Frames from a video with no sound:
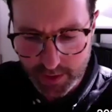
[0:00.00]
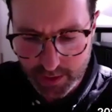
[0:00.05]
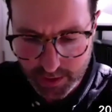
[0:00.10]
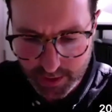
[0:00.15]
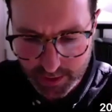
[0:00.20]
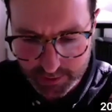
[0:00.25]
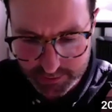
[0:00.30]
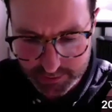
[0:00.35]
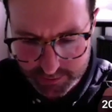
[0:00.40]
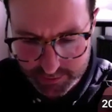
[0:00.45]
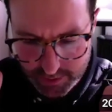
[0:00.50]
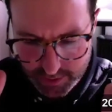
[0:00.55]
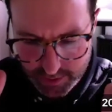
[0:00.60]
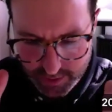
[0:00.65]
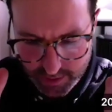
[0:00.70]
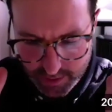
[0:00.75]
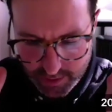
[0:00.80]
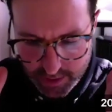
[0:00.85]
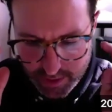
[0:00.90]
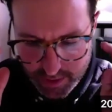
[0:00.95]
is
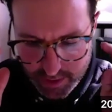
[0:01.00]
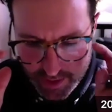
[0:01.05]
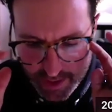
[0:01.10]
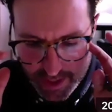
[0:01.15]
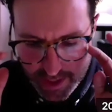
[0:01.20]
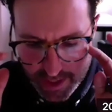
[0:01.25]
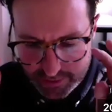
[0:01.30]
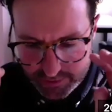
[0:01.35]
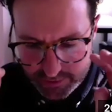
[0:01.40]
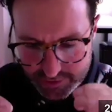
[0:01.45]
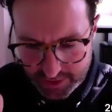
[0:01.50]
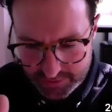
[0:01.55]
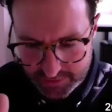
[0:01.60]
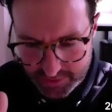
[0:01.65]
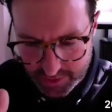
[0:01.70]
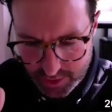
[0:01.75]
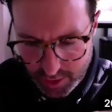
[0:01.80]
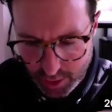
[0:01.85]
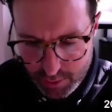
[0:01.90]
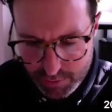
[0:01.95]
just to
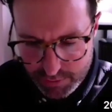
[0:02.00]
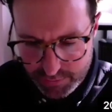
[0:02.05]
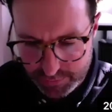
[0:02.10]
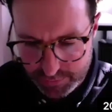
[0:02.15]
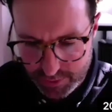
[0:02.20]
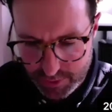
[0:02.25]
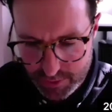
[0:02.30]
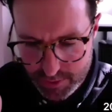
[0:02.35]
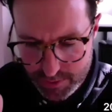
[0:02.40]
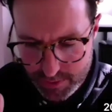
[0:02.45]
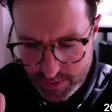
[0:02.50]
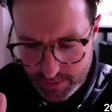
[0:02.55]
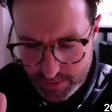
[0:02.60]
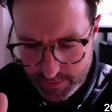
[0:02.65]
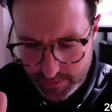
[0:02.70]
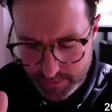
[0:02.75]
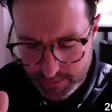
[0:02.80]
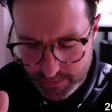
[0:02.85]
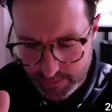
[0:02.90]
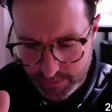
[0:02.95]
go through,
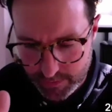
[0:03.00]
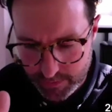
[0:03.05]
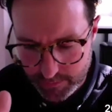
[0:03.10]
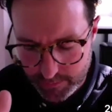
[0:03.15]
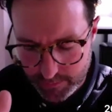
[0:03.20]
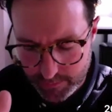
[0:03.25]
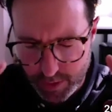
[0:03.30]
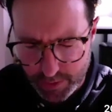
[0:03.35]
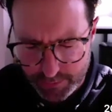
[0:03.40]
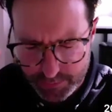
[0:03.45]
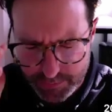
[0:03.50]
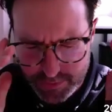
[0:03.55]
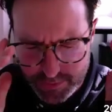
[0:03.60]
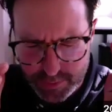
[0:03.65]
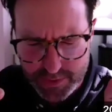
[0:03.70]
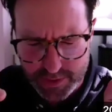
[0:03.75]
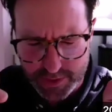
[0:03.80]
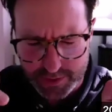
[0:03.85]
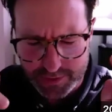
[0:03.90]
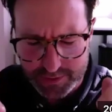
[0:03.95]
well, two
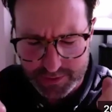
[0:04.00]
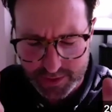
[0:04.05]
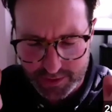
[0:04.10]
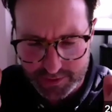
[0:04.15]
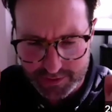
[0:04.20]
things.